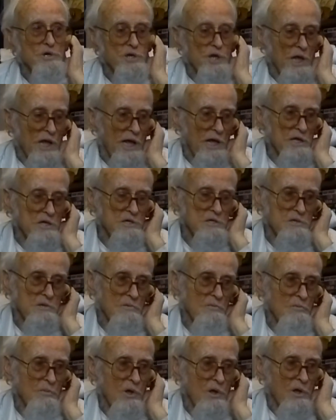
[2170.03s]
Well, she has
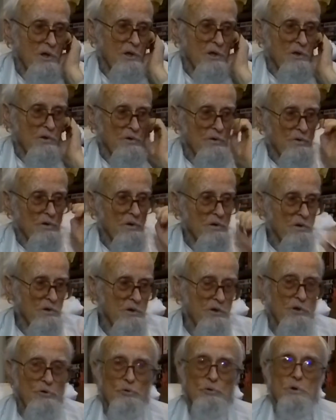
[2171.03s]
some
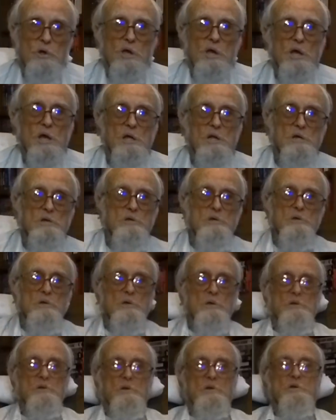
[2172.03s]
cute kids.
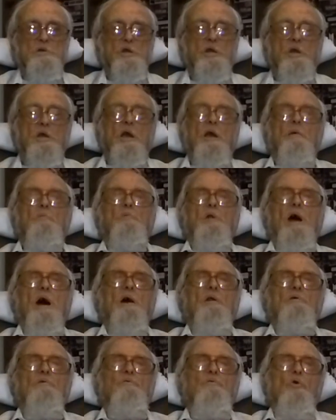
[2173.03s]
She came
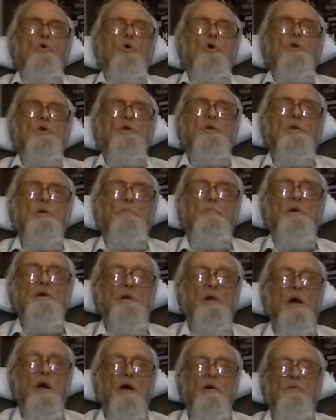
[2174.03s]
down to Florida
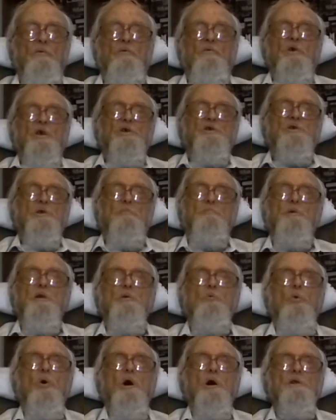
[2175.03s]
to visit
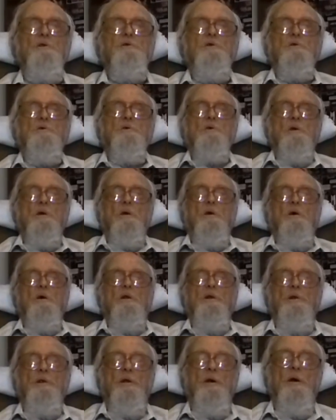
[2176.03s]
me once,
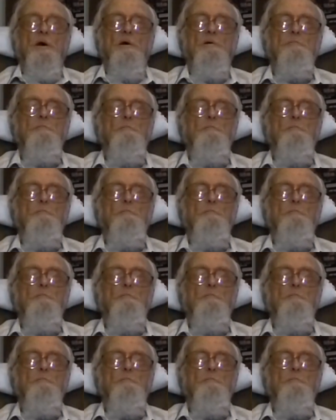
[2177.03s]
and